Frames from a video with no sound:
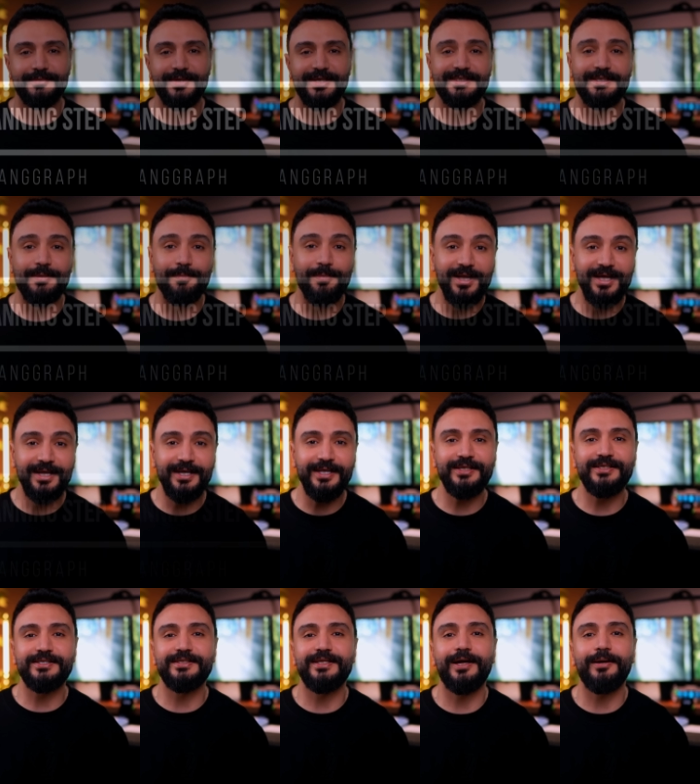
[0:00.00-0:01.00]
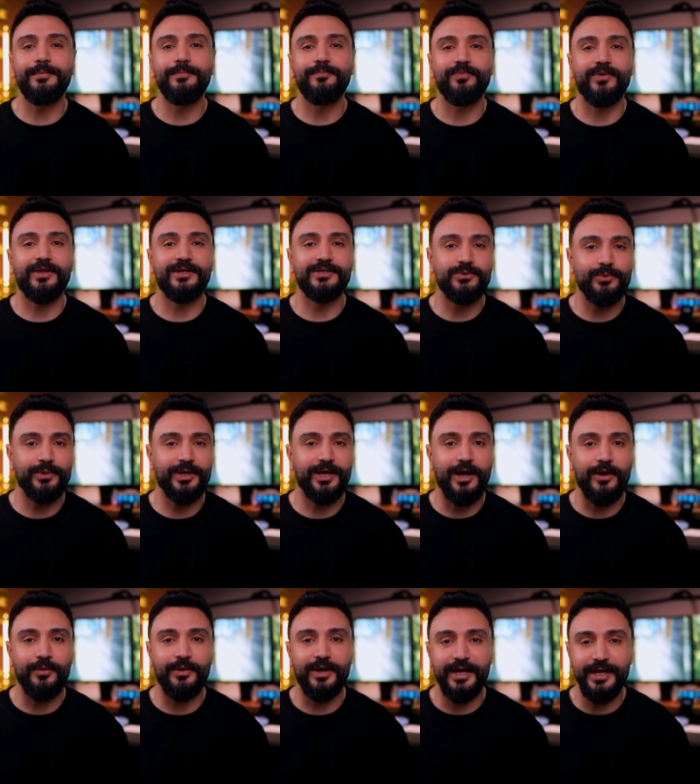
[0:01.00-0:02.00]
The planning step is where
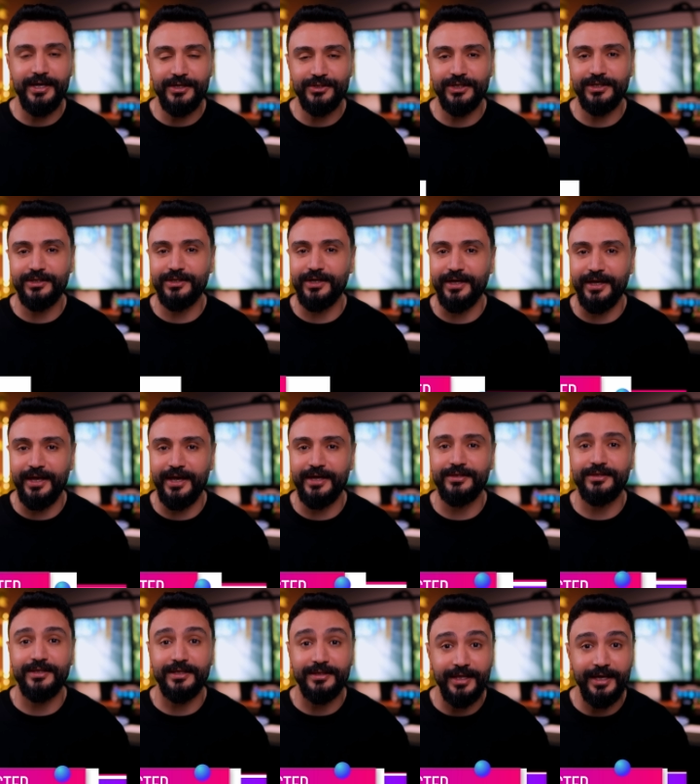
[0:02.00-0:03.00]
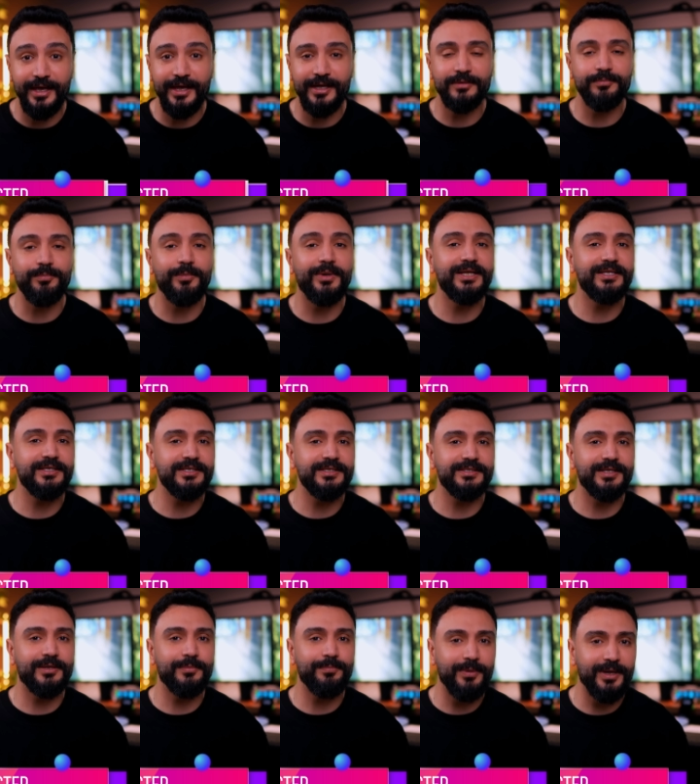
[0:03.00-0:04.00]
our agent creates detailed
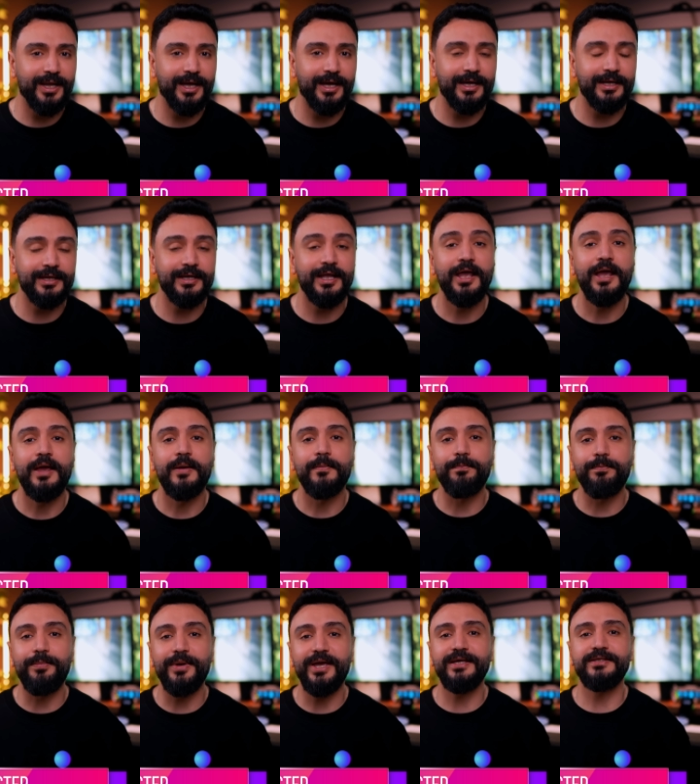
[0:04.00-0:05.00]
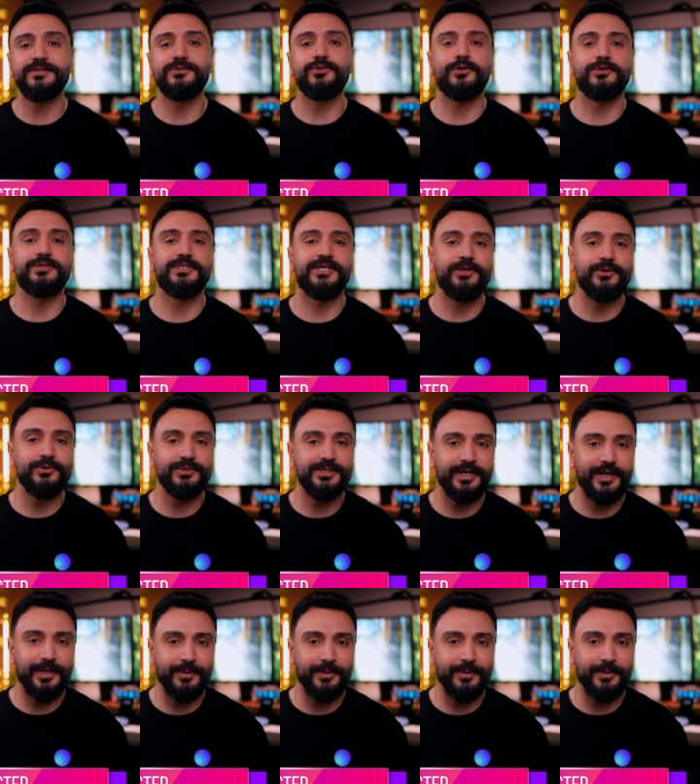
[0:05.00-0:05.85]
multi-step plan based on the user